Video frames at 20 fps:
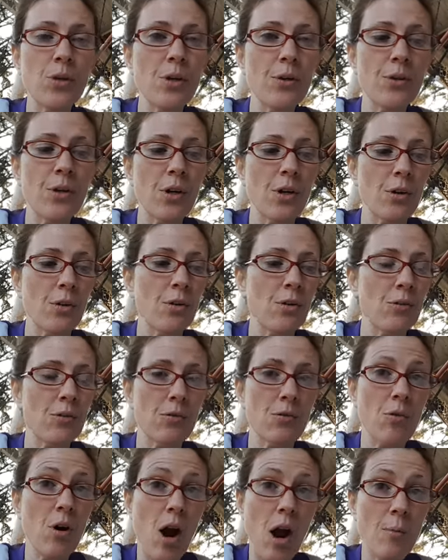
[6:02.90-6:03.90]
on their
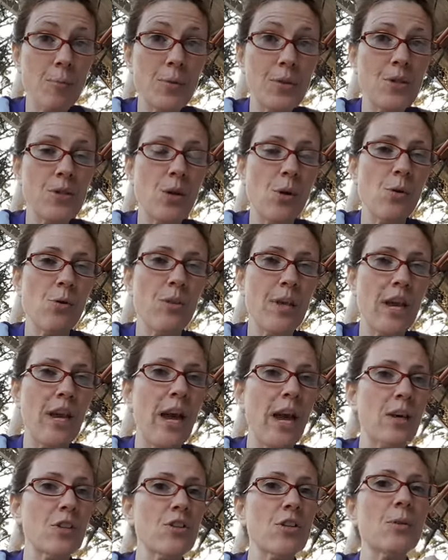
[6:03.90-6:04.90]
crops, so they
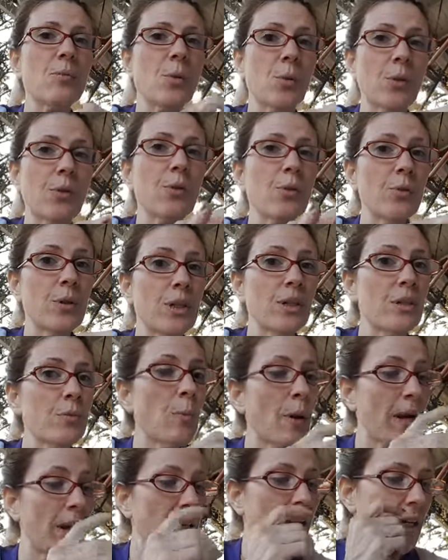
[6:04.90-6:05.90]
actually pull their weeds
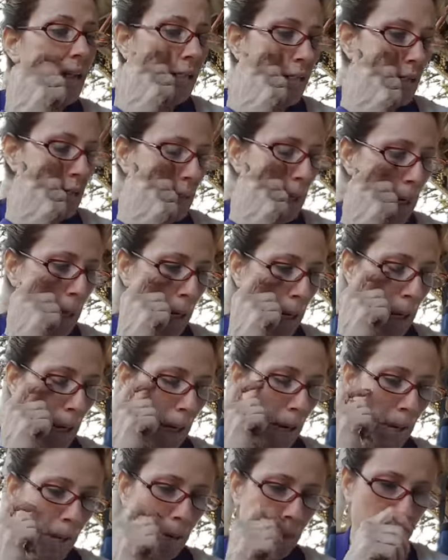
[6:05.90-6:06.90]
by hand.
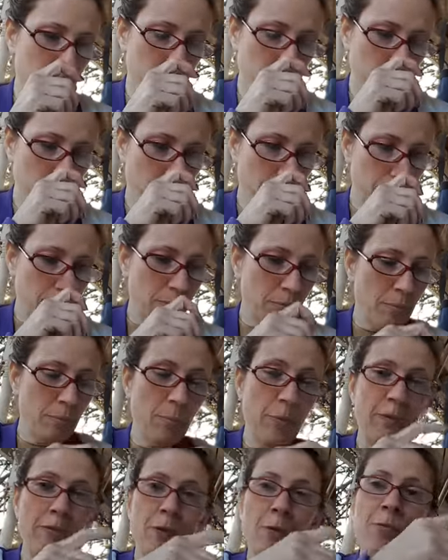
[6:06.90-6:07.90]

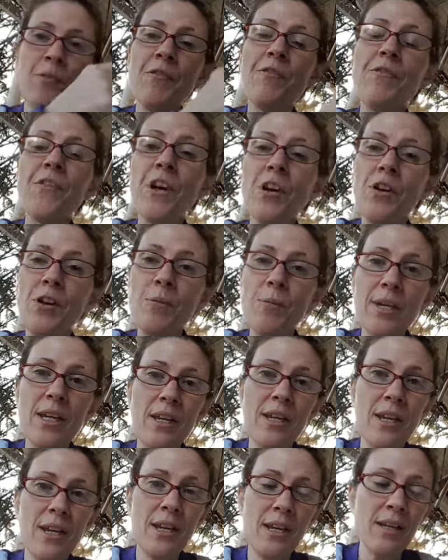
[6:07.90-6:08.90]
But from the very
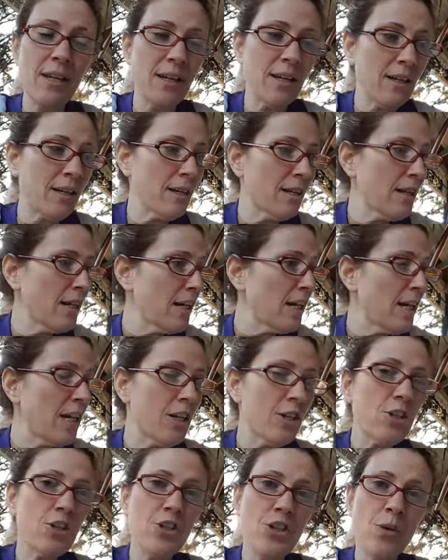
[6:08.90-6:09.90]
beginning,
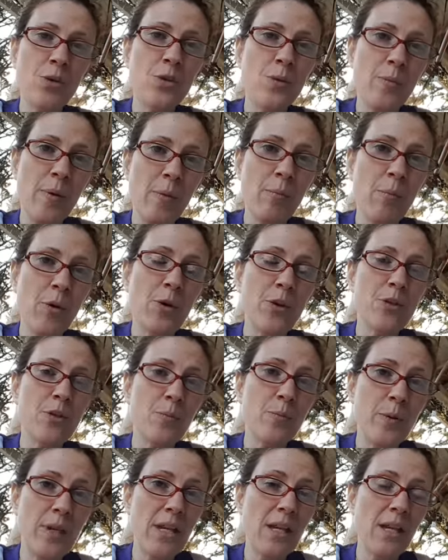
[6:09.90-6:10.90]
it shows members
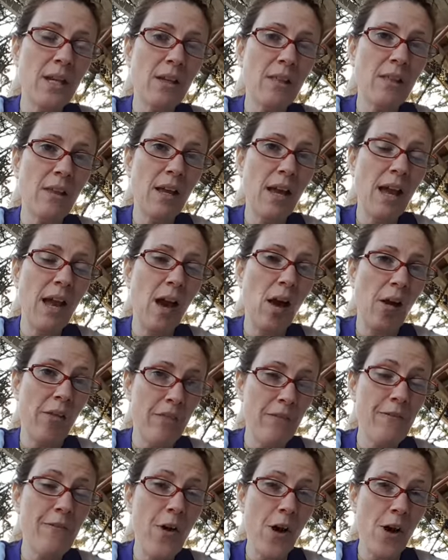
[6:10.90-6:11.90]
being on
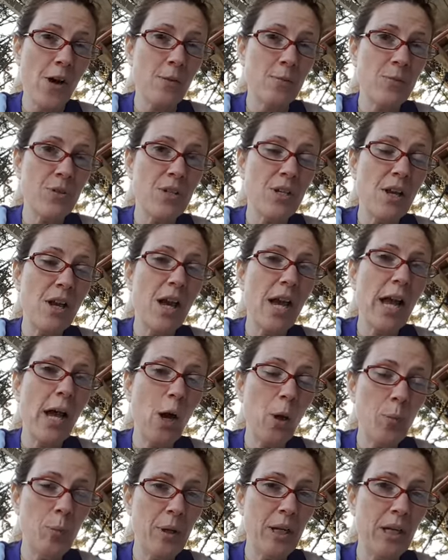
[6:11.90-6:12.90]
the farms,
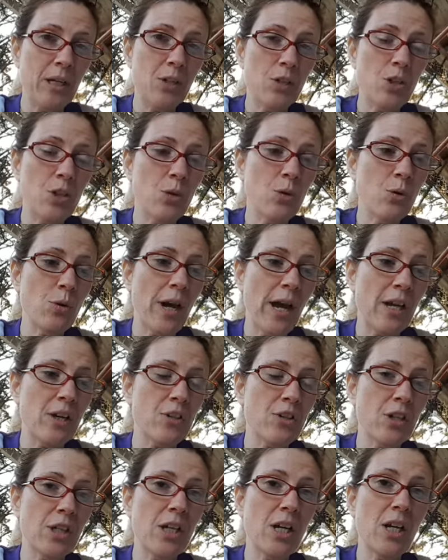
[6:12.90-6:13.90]
helping to
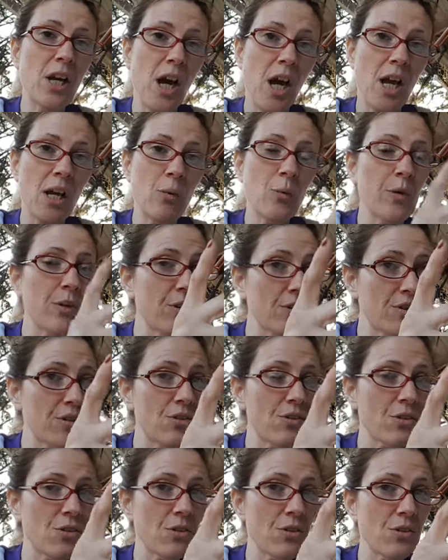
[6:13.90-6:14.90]
actually cut with the
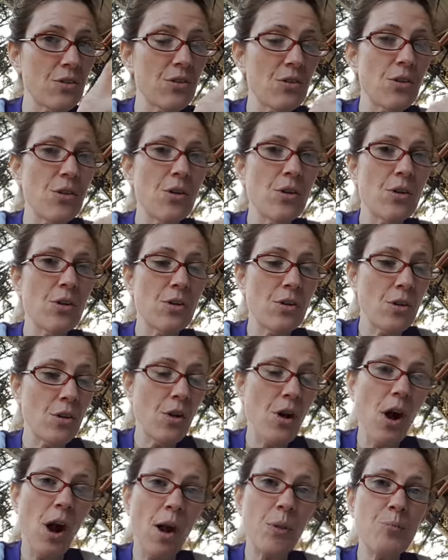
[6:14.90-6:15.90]
scissors the
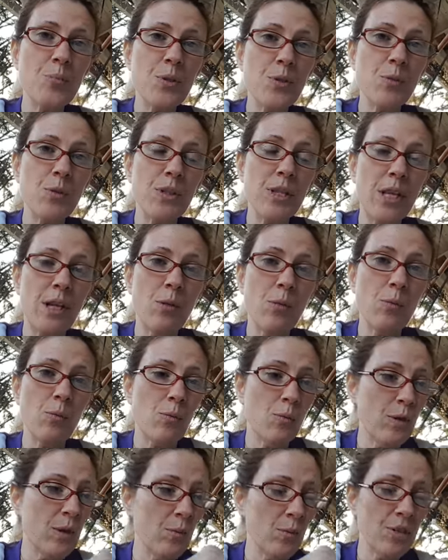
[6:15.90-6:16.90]
crops when
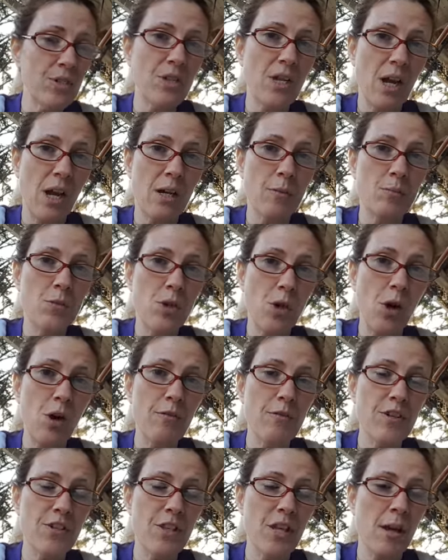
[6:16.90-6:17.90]
it was time to
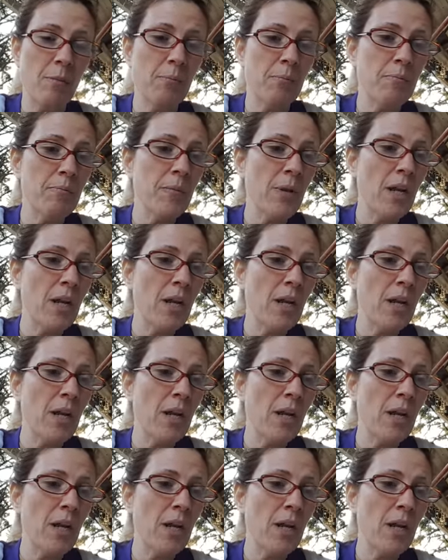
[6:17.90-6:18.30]
harvest them,